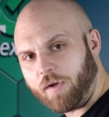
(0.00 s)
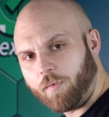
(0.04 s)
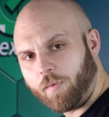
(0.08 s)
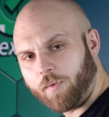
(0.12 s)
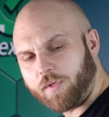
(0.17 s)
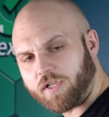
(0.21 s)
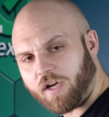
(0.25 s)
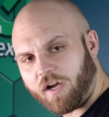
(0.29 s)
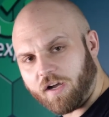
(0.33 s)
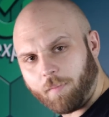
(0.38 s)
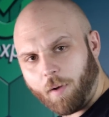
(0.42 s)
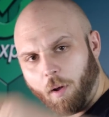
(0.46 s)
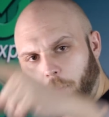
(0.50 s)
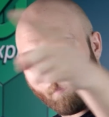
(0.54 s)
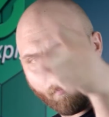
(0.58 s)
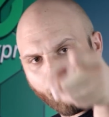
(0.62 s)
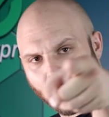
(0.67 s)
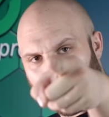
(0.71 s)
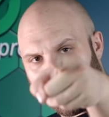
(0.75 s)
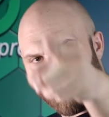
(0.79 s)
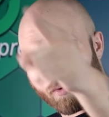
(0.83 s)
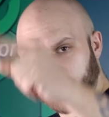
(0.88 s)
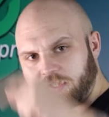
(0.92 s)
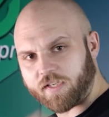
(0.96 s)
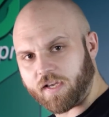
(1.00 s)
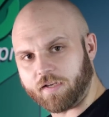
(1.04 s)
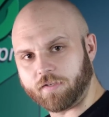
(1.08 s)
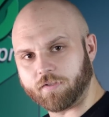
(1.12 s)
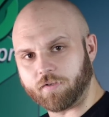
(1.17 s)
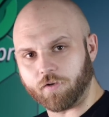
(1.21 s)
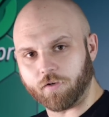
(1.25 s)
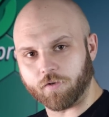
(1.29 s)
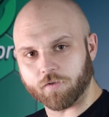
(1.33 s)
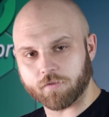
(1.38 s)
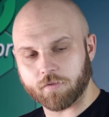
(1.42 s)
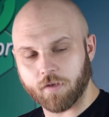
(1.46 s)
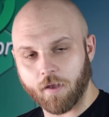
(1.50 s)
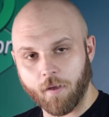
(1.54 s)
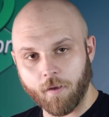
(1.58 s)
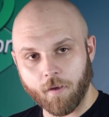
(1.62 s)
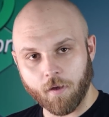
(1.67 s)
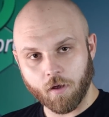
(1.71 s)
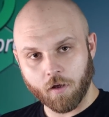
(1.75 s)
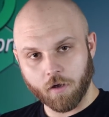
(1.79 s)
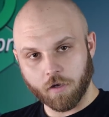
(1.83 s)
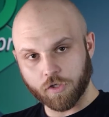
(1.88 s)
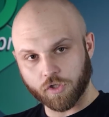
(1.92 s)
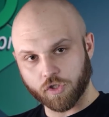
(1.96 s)
when we talk about processors.
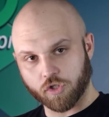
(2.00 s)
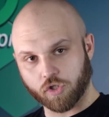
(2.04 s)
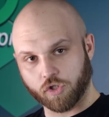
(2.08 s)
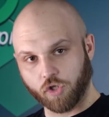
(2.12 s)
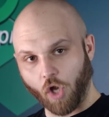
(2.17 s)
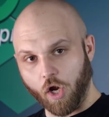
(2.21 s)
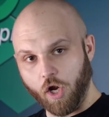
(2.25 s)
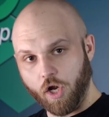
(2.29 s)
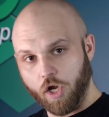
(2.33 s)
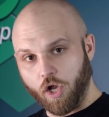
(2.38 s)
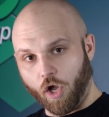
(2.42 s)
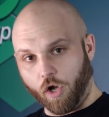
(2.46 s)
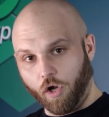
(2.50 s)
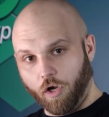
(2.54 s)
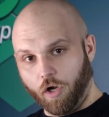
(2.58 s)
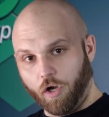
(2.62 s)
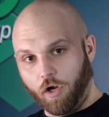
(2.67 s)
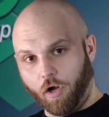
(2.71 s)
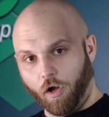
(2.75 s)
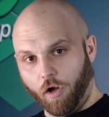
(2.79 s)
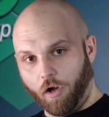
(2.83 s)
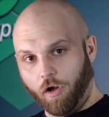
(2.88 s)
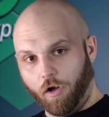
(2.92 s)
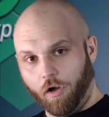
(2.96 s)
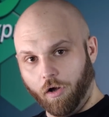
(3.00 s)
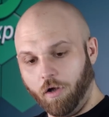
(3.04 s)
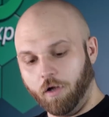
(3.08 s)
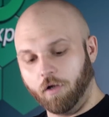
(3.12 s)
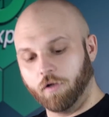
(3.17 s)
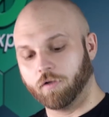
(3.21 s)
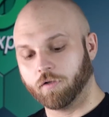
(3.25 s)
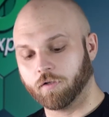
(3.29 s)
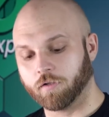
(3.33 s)
See ya!